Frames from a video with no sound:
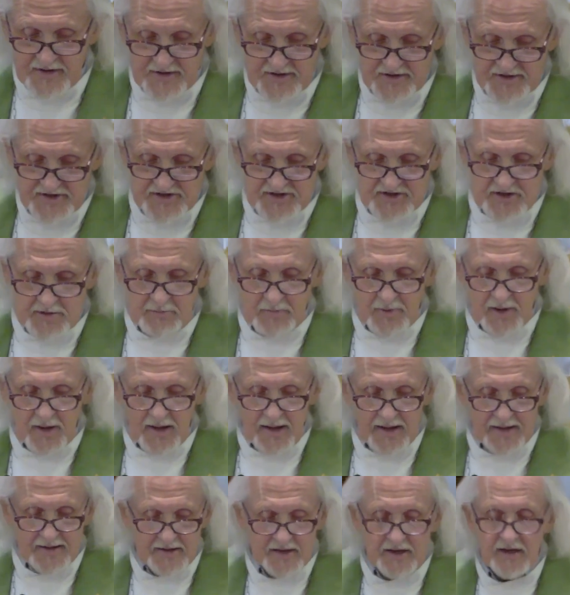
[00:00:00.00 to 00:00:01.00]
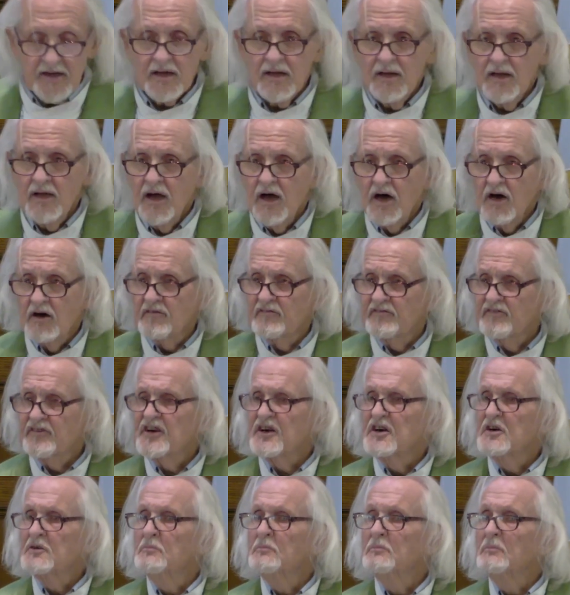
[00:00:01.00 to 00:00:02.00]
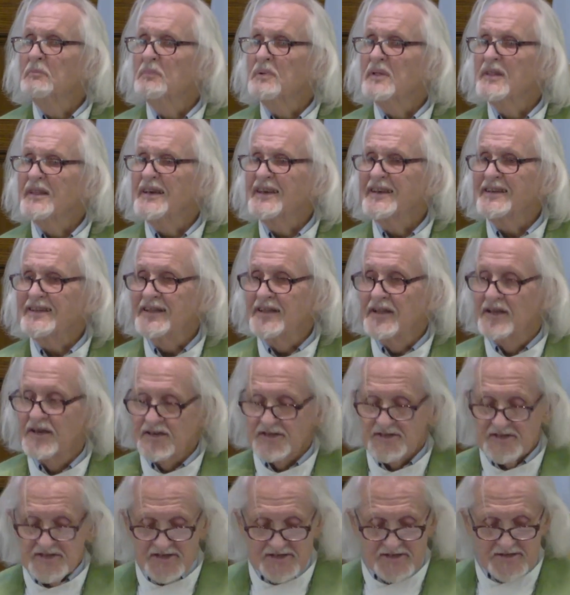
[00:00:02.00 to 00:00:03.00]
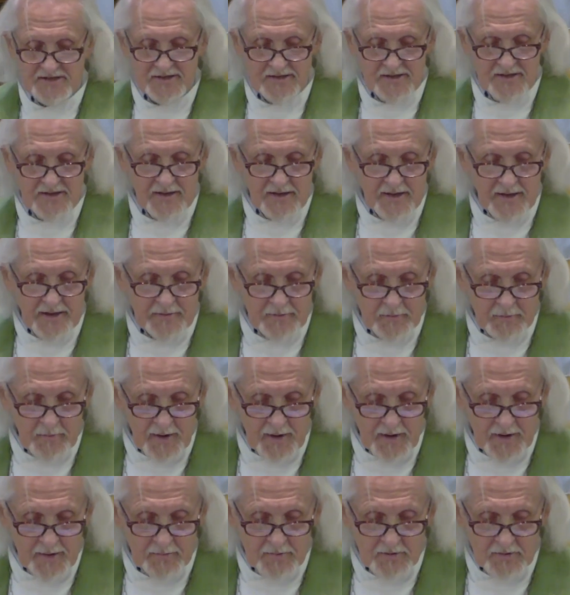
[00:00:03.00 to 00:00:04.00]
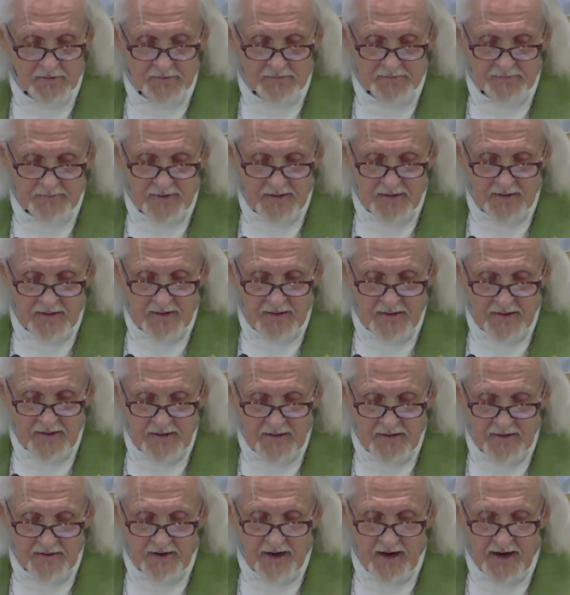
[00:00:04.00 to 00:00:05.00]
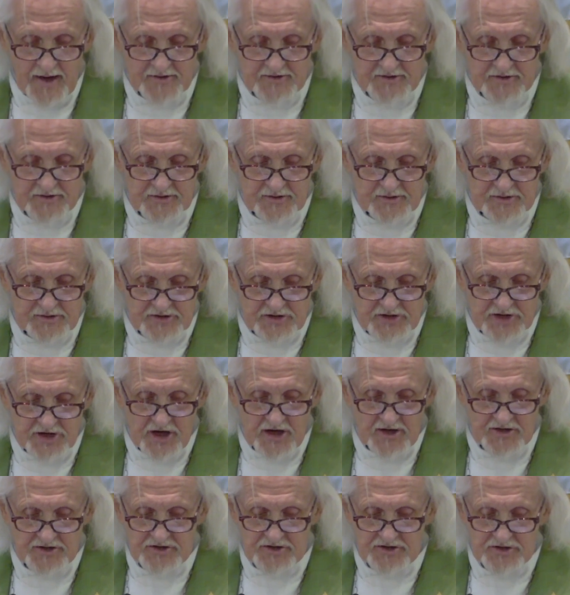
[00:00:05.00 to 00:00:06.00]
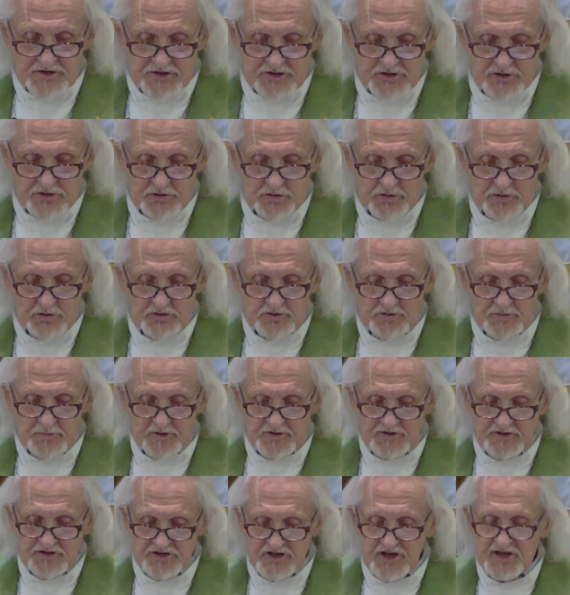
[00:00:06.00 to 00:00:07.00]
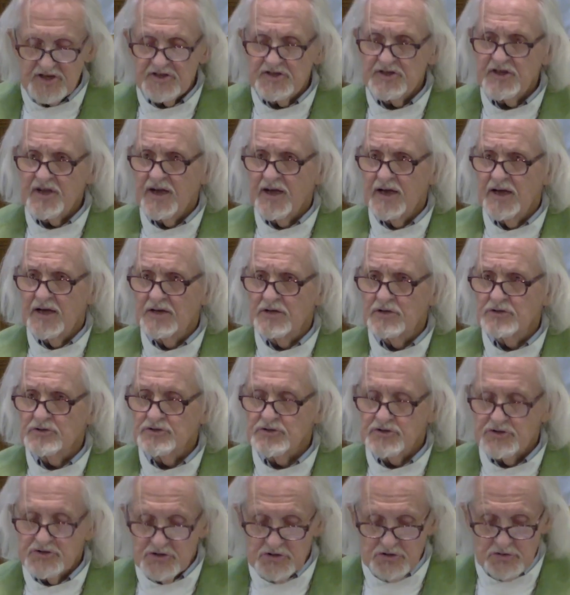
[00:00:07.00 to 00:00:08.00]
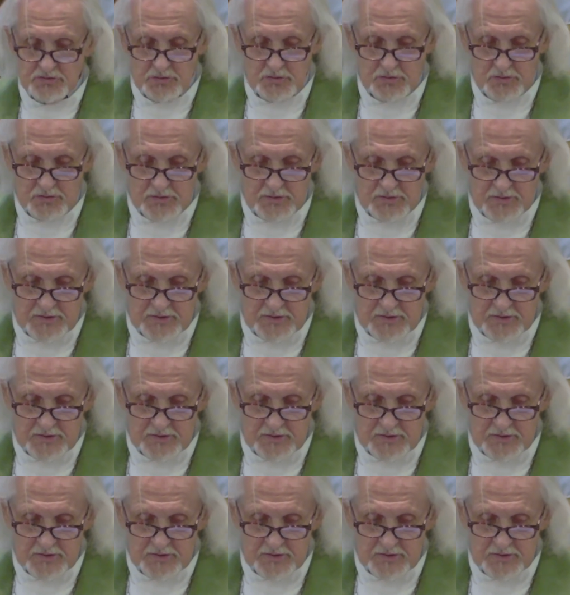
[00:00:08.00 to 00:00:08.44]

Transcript: is symbolic of completeness in the Bible. Not just Jews, but Gentiles too.